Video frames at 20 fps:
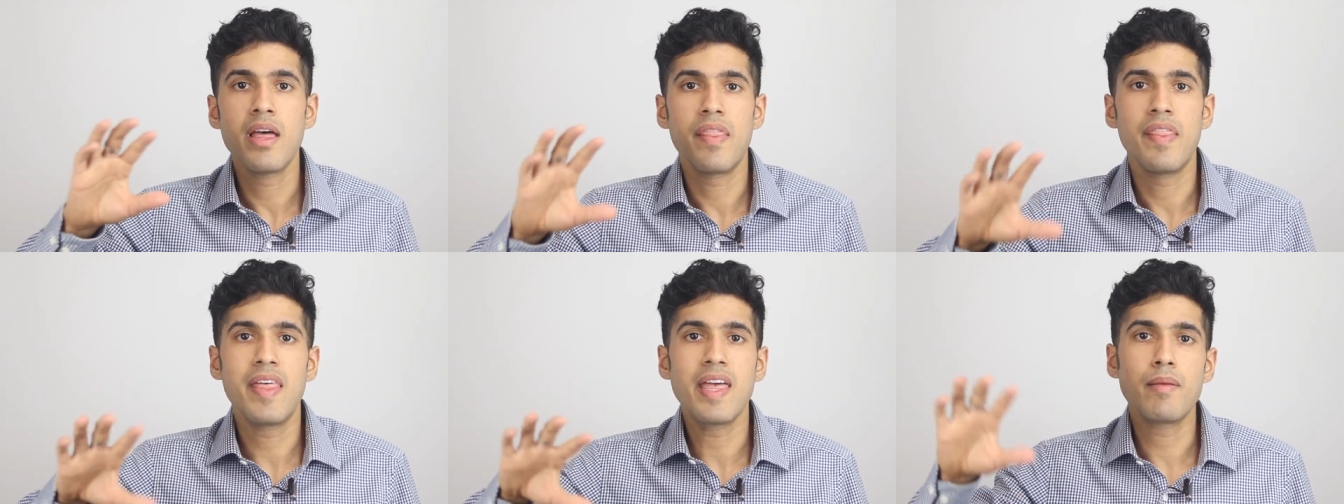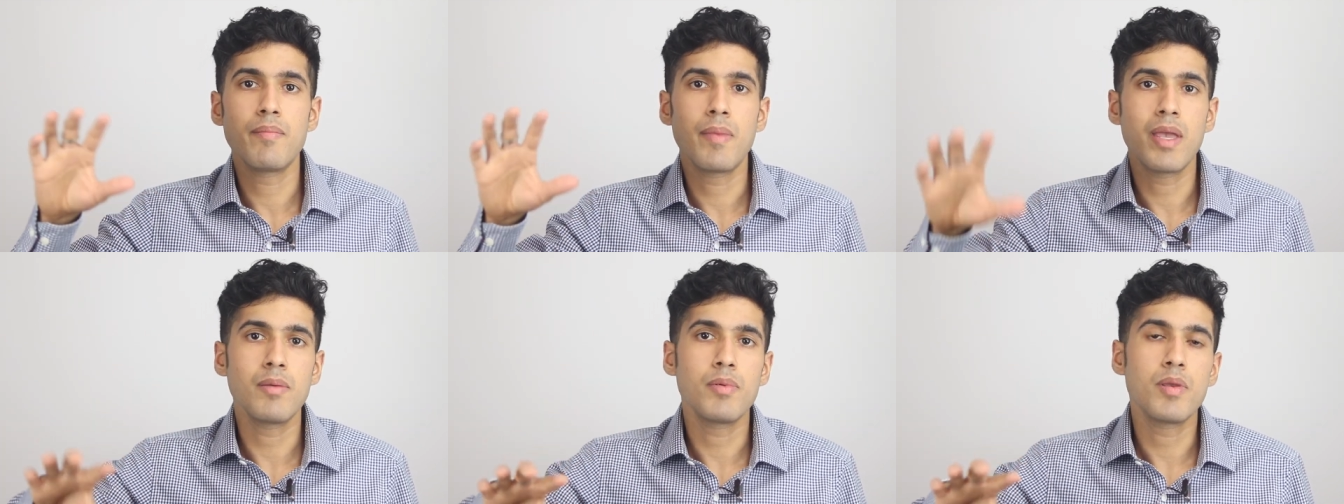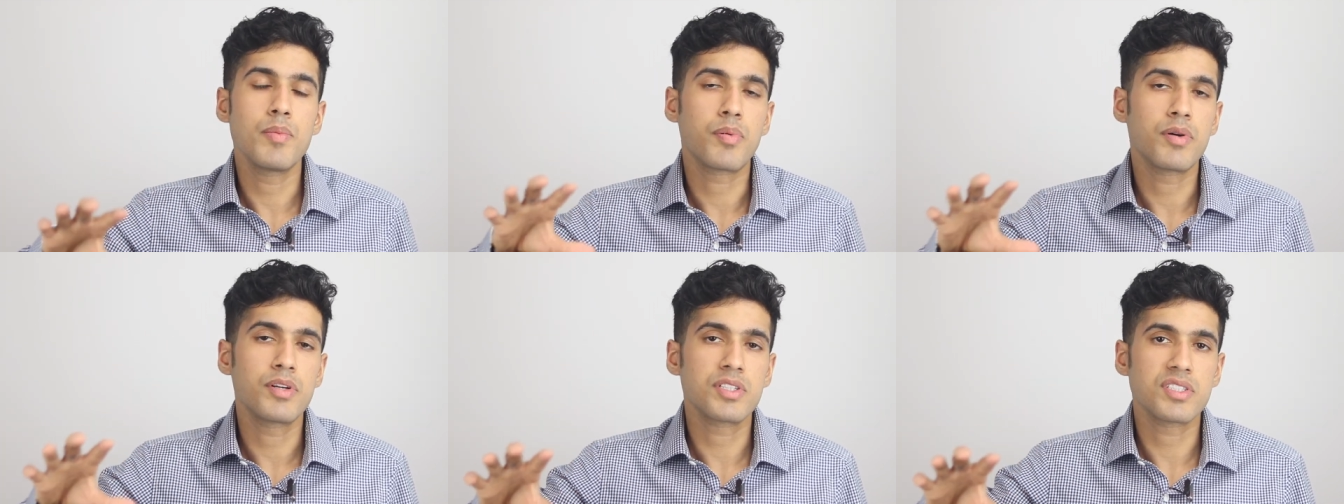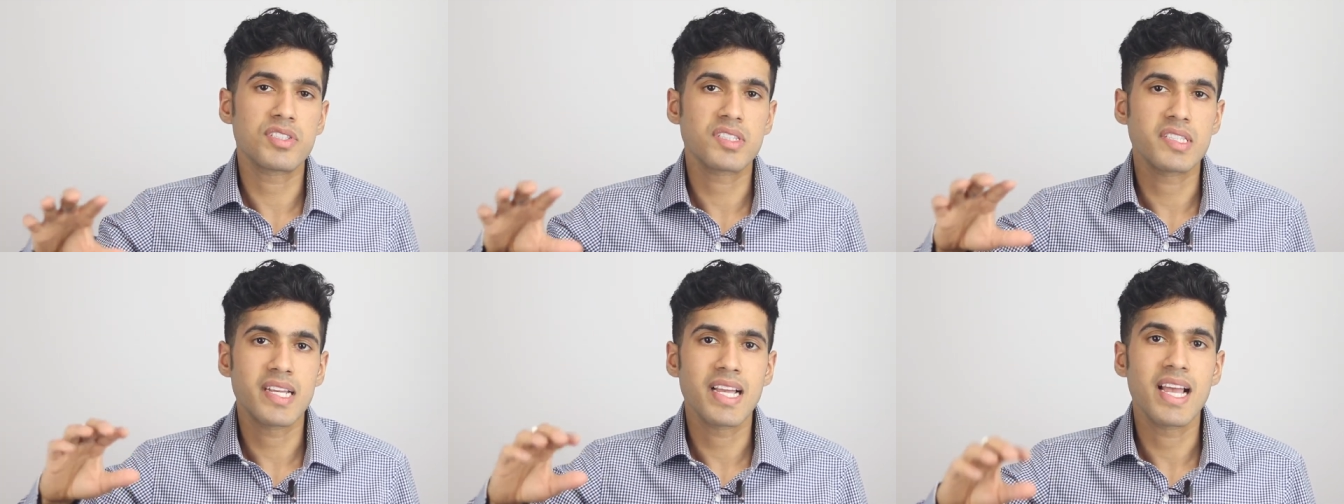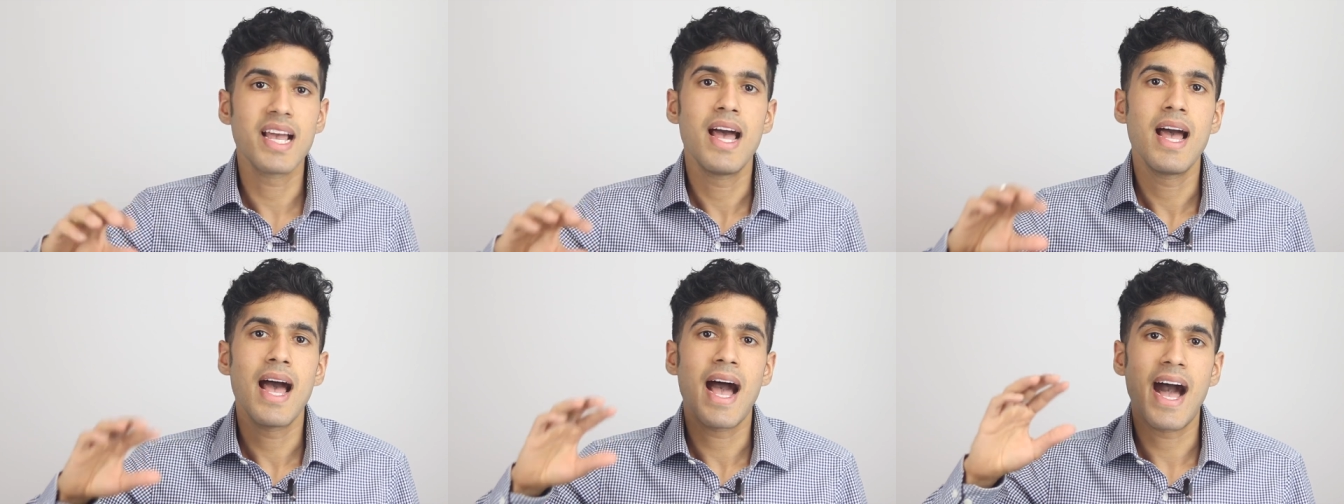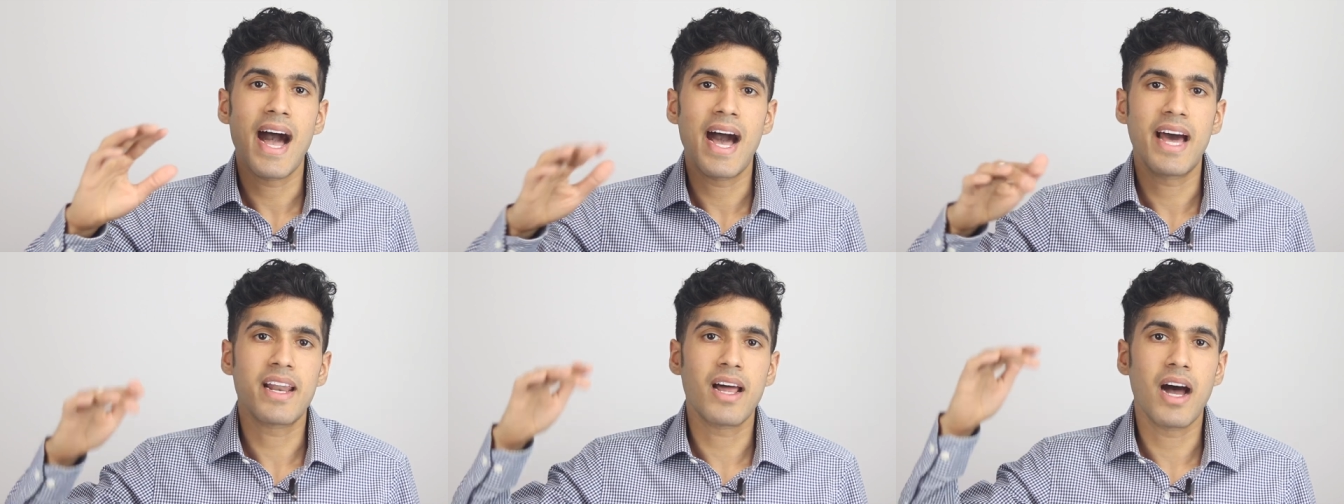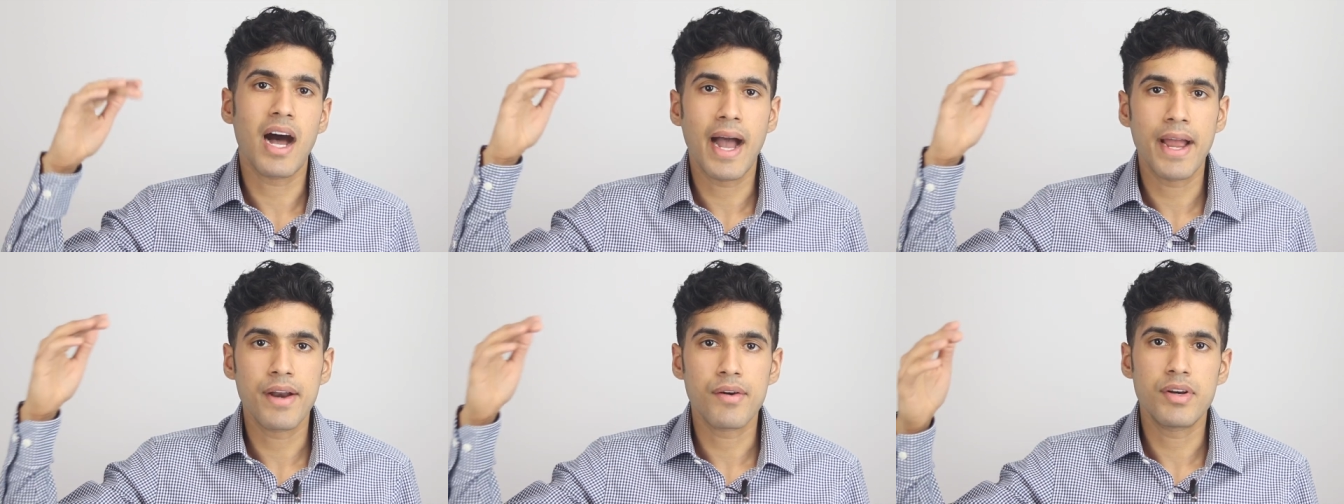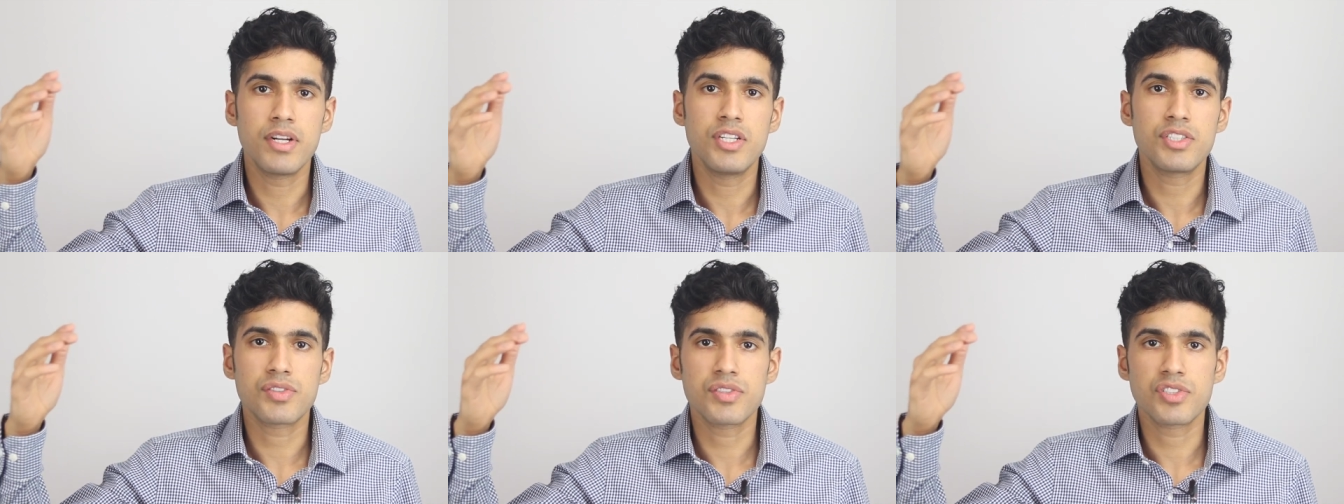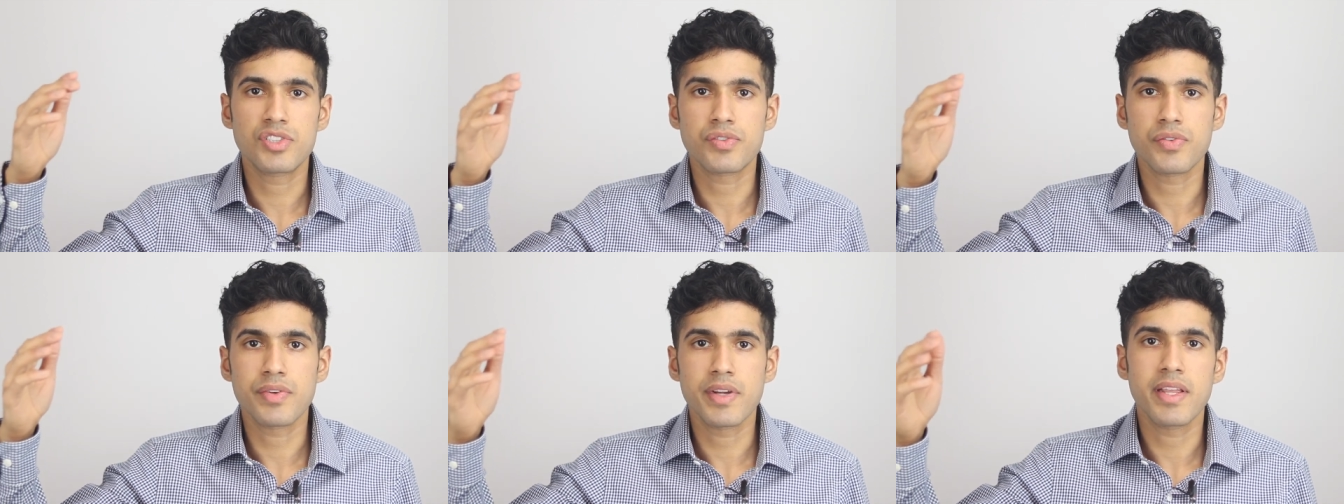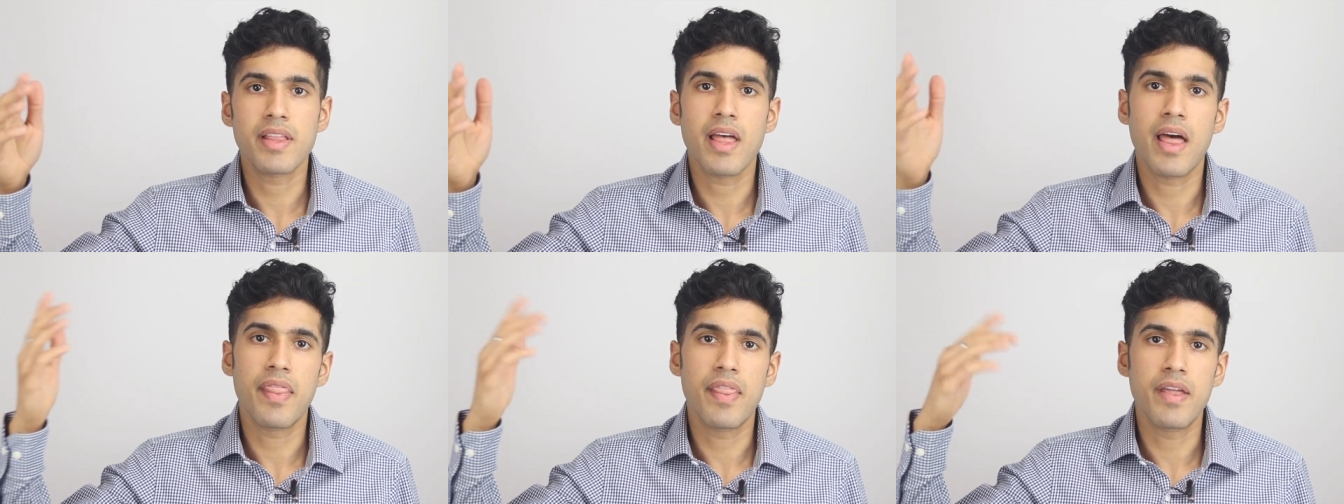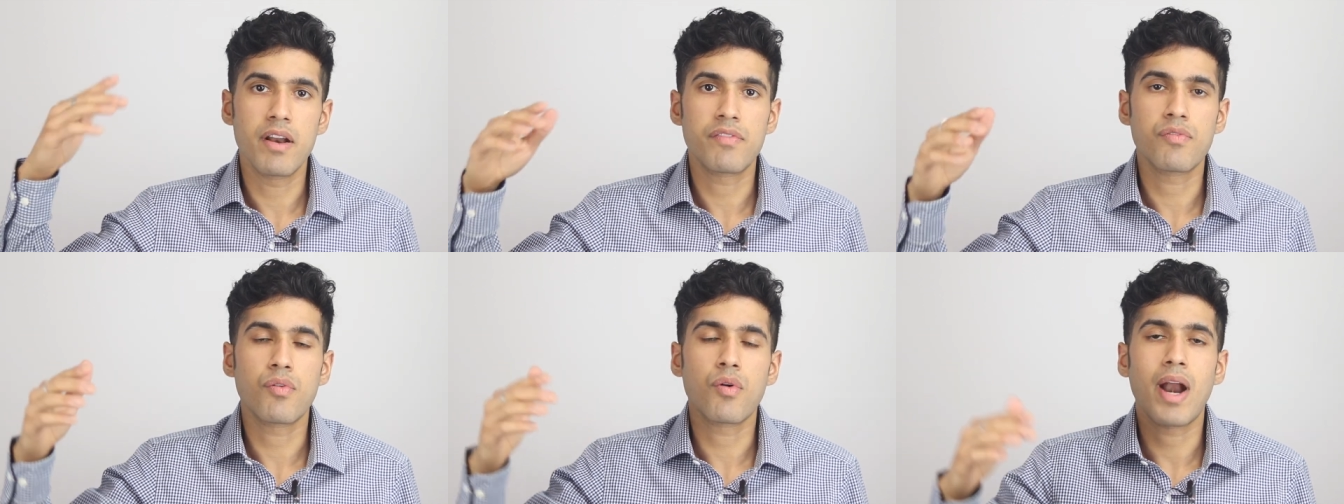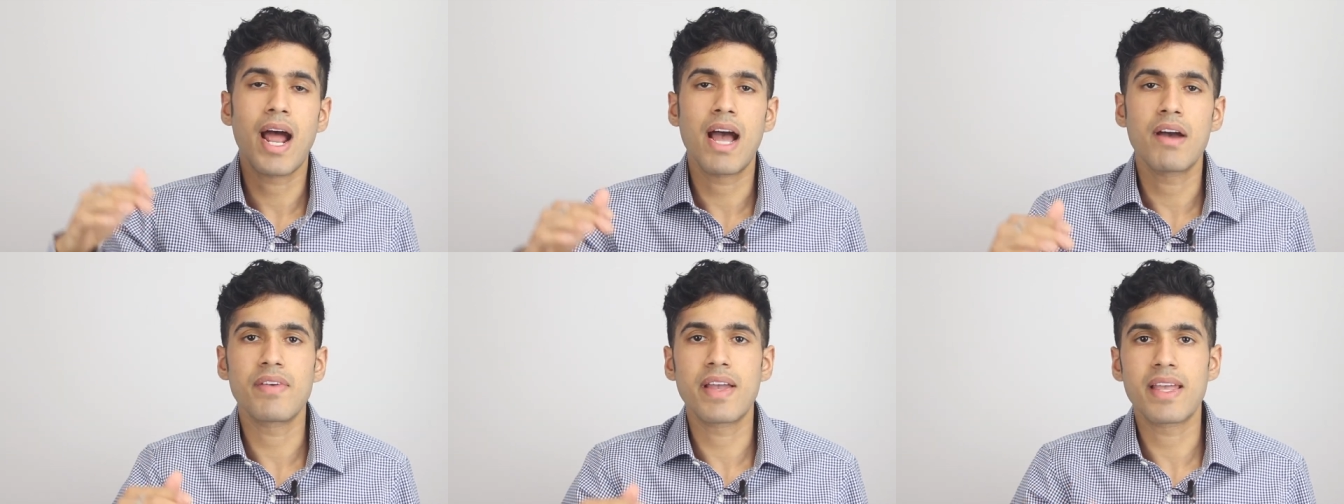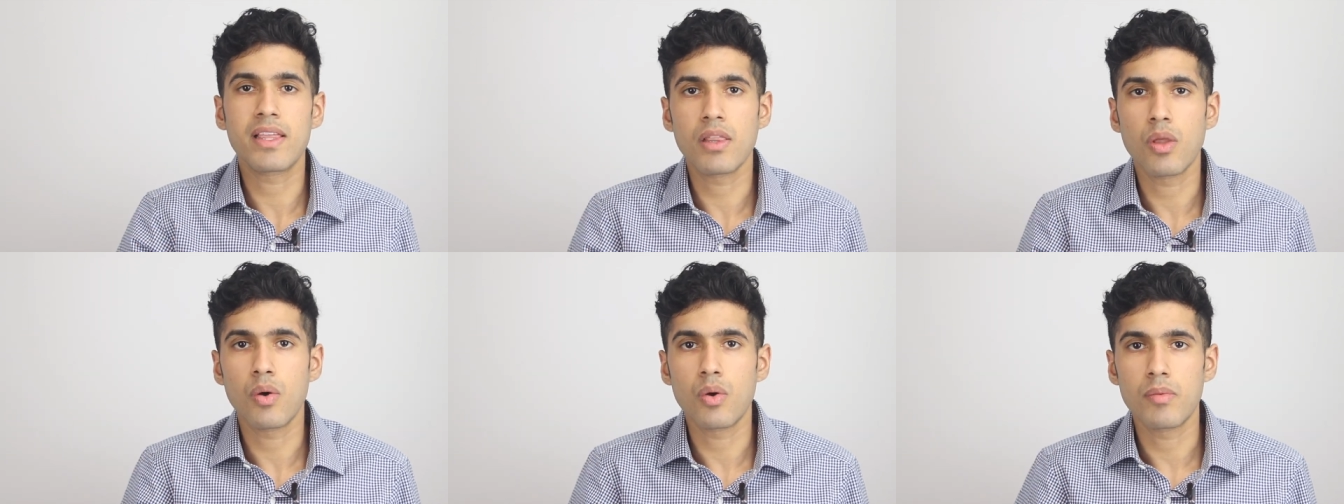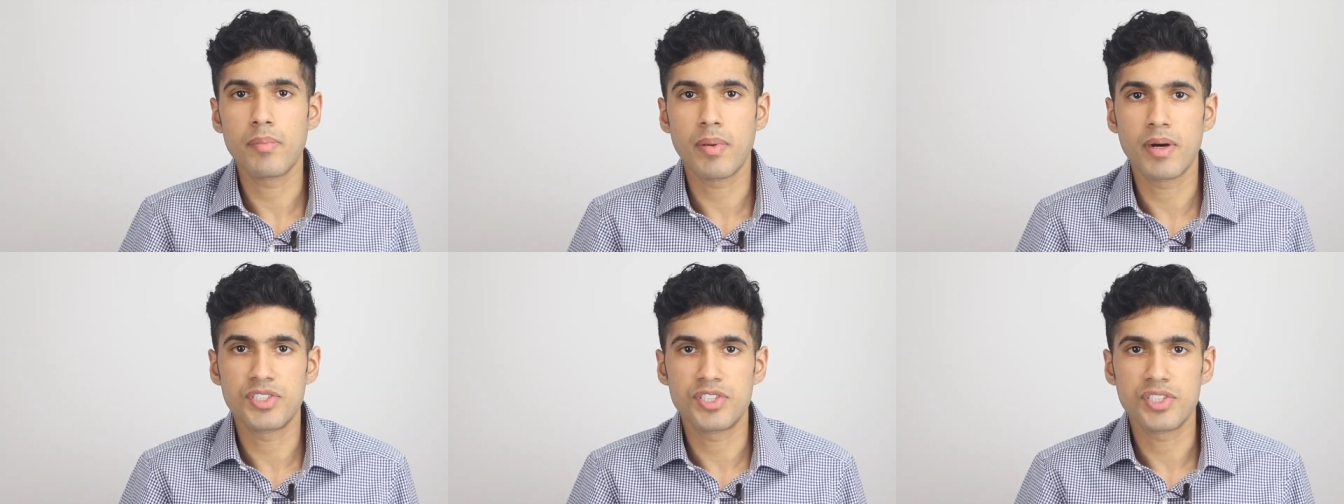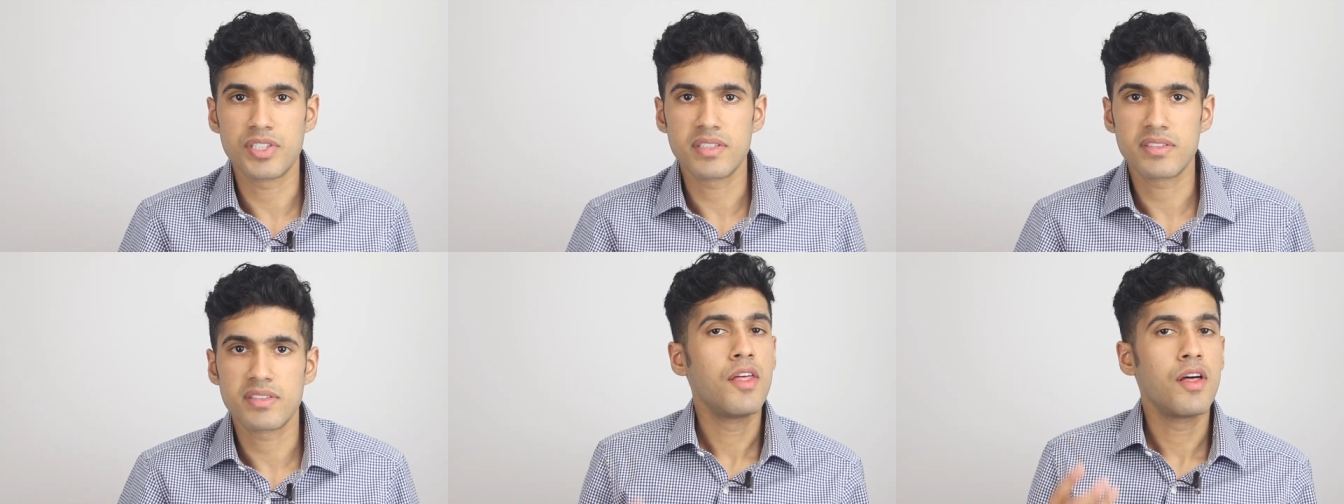they may be purchasing at a higher interest rate and therefore have a lower budget.